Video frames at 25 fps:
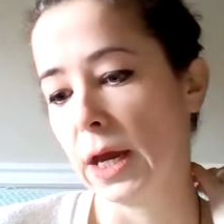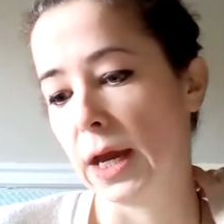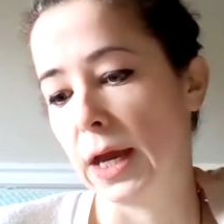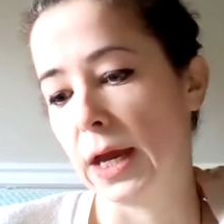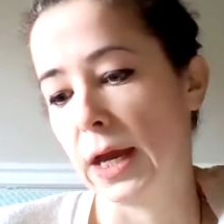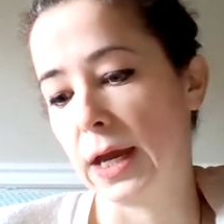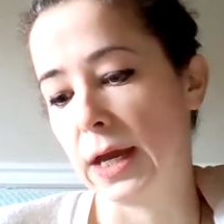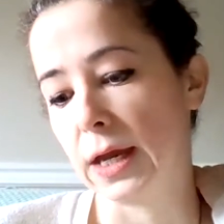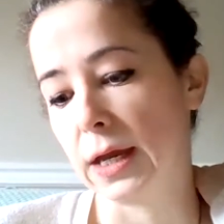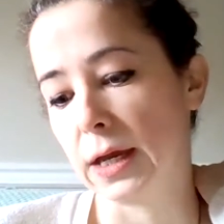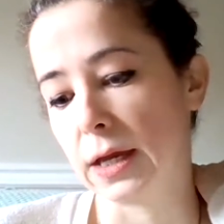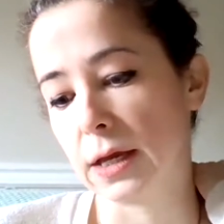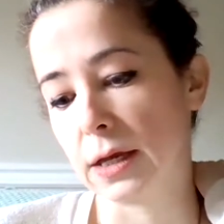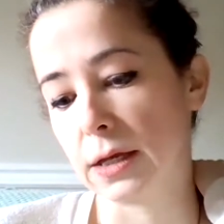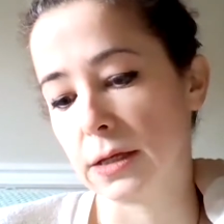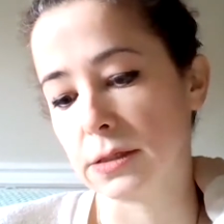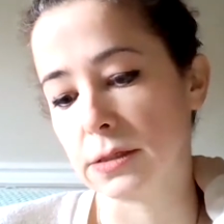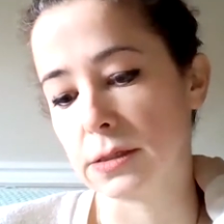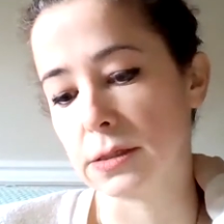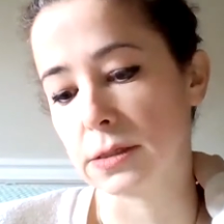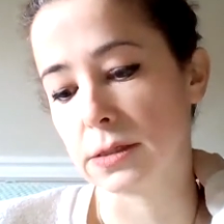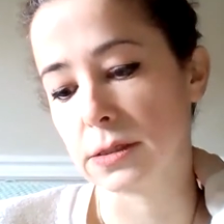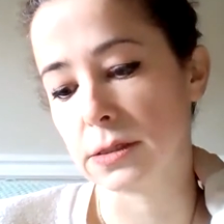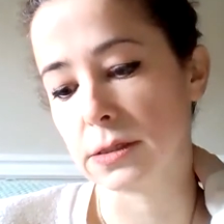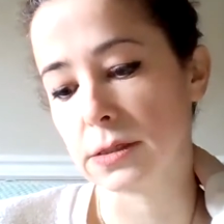
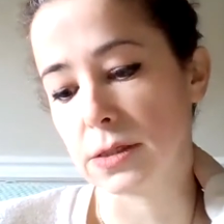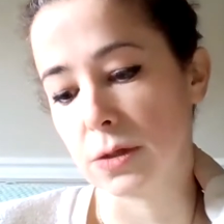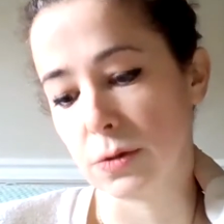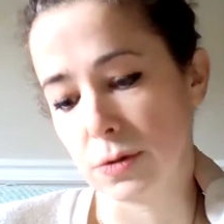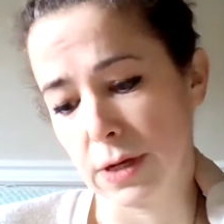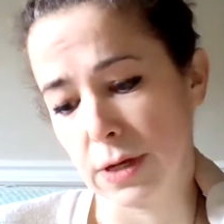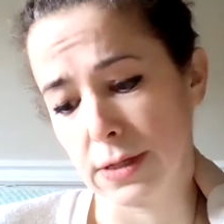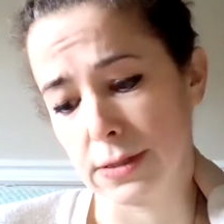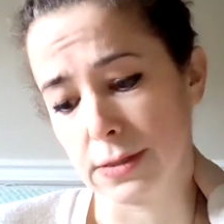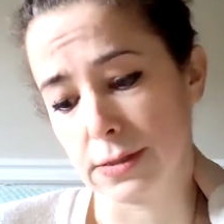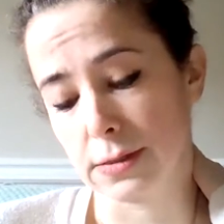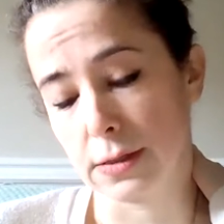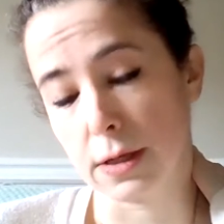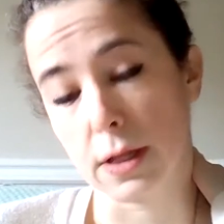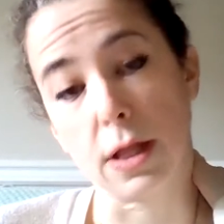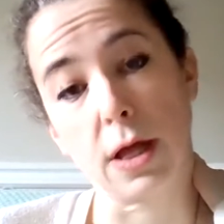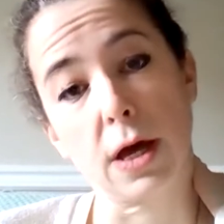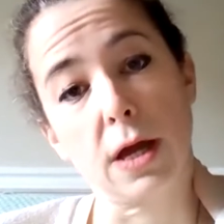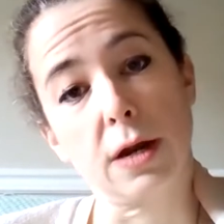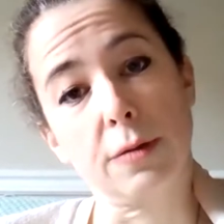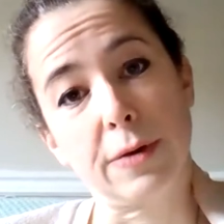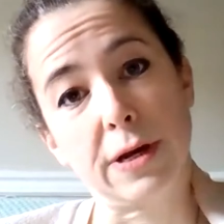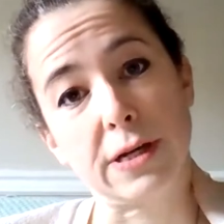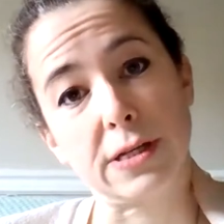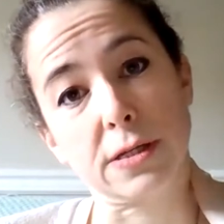And so, yes, a
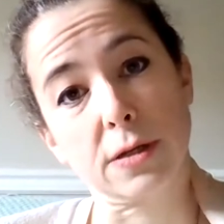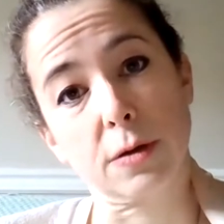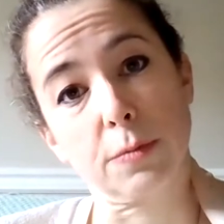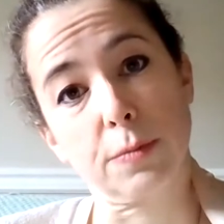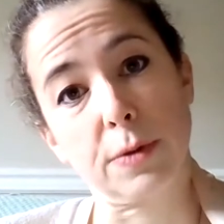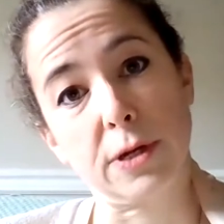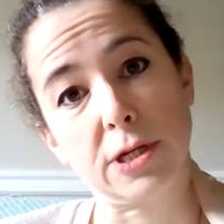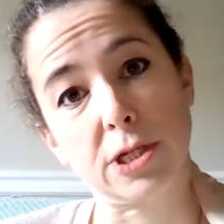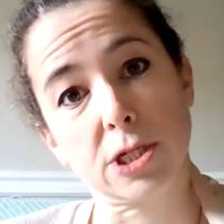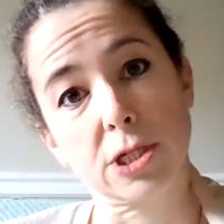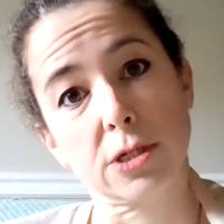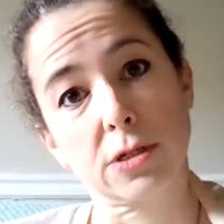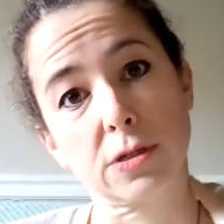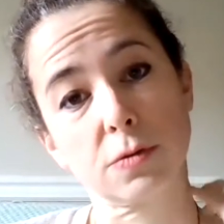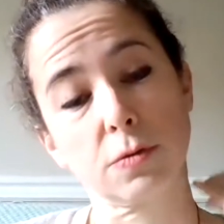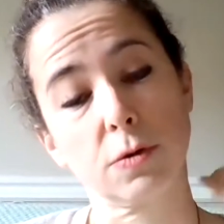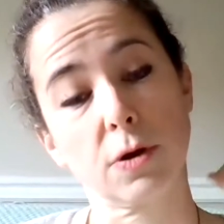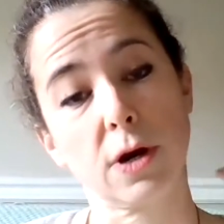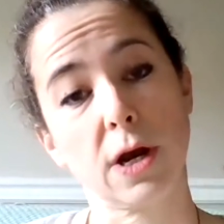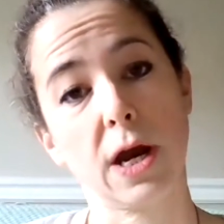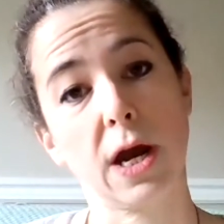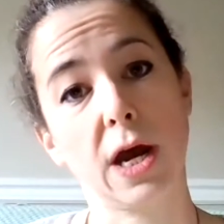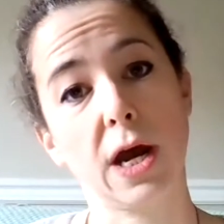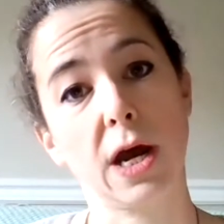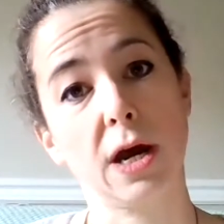lot of mast cell patients
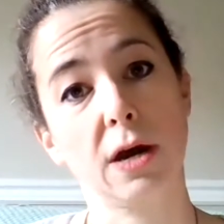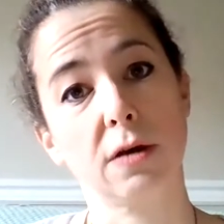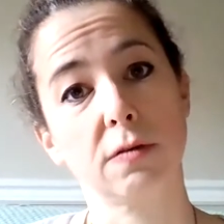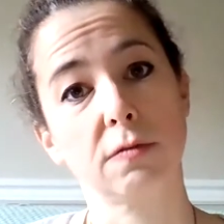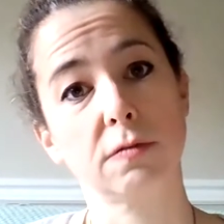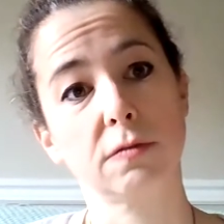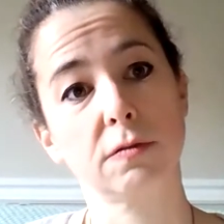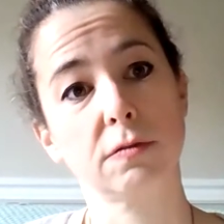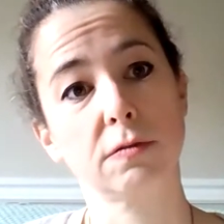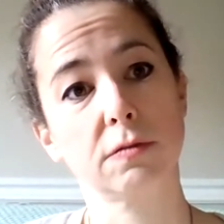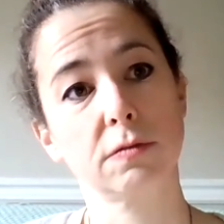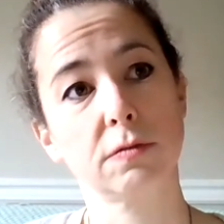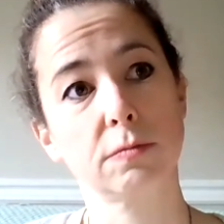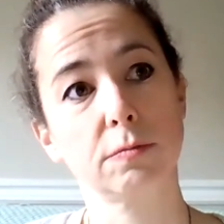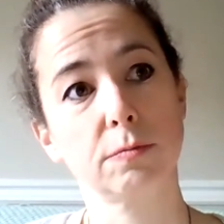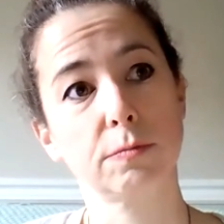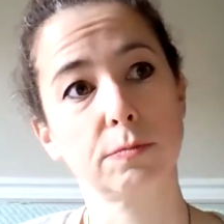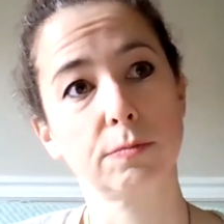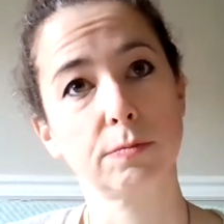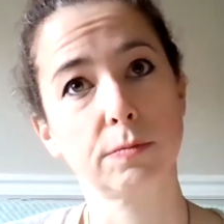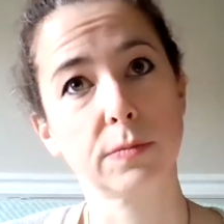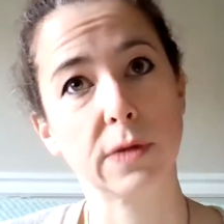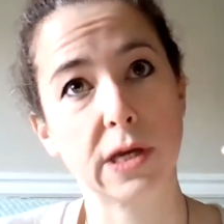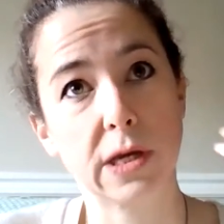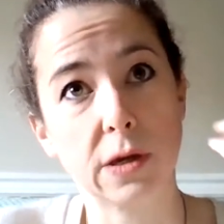will have
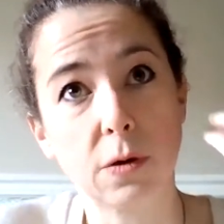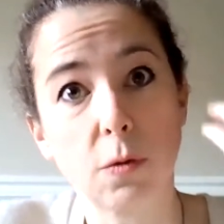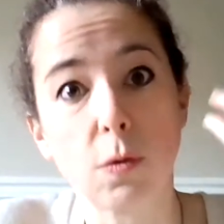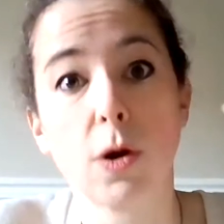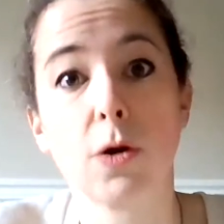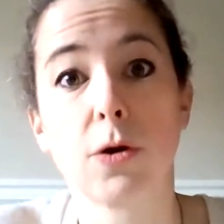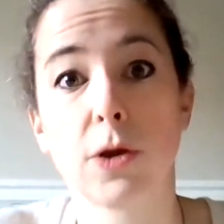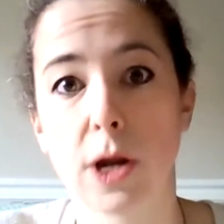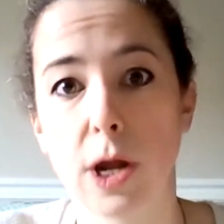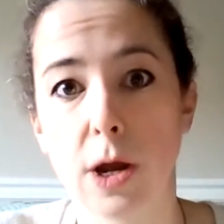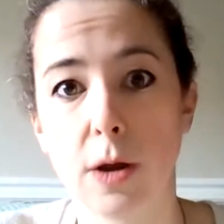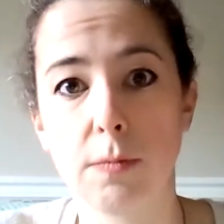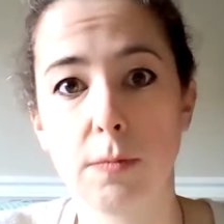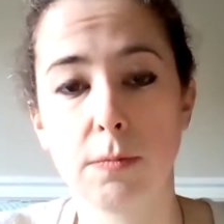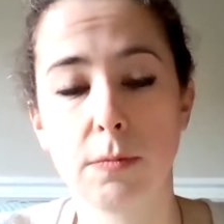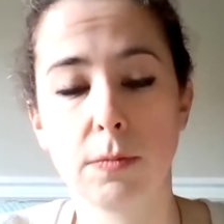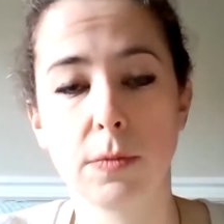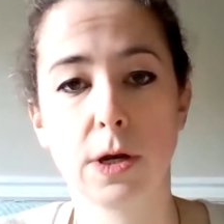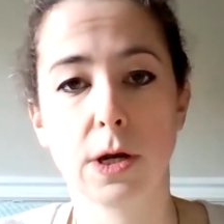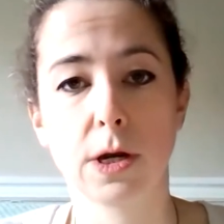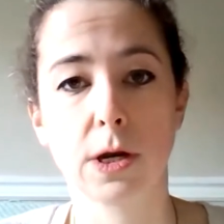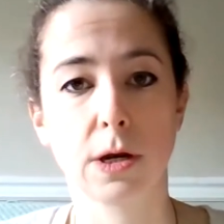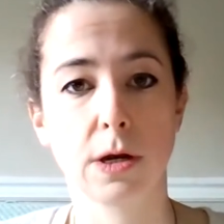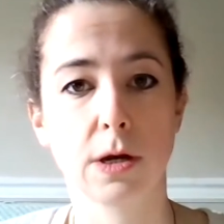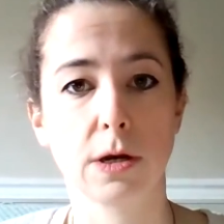get woken up
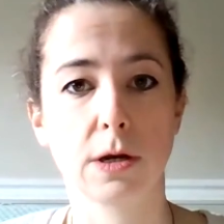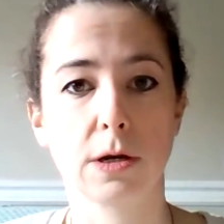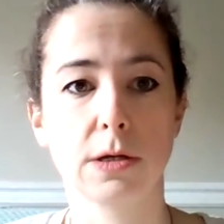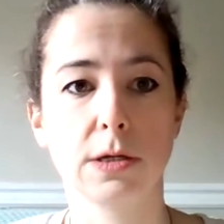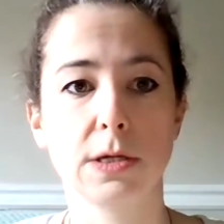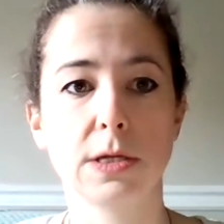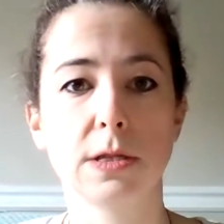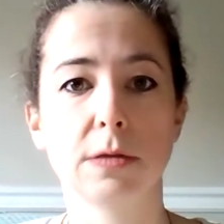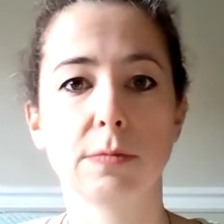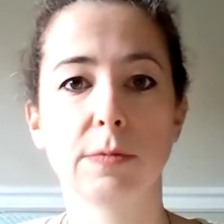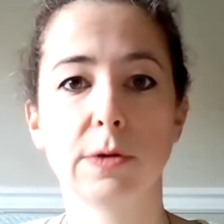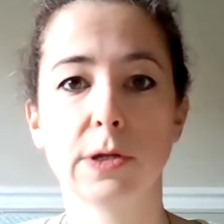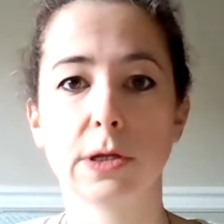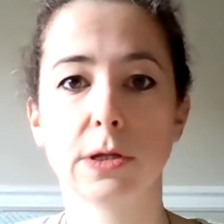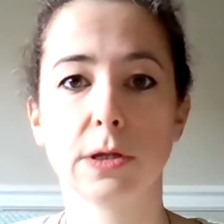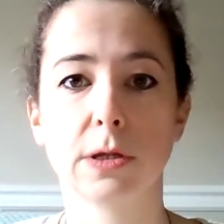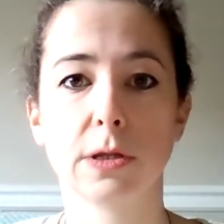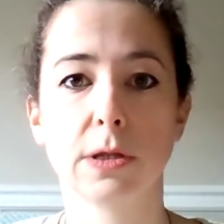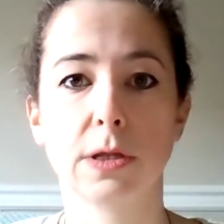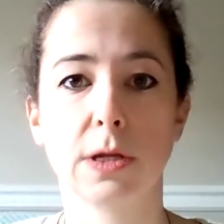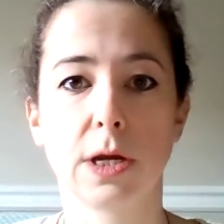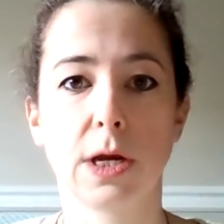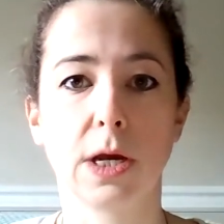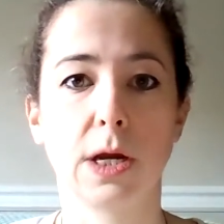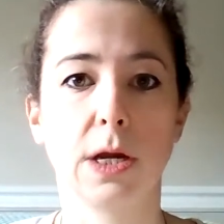uh, in the middle
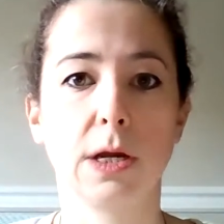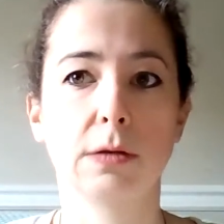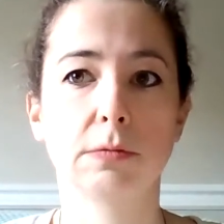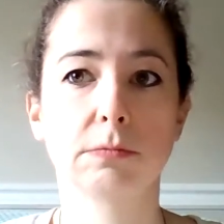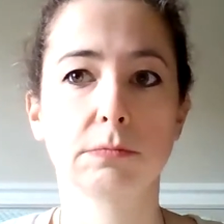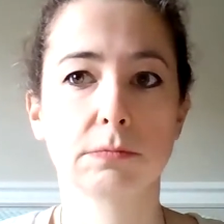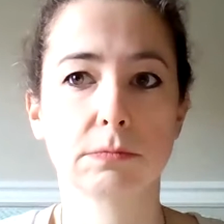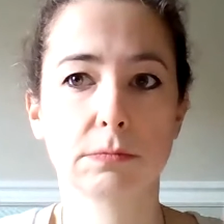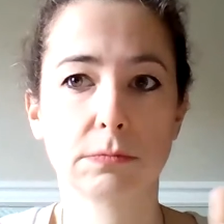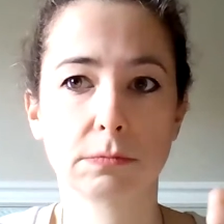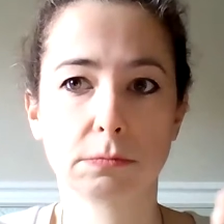of the night,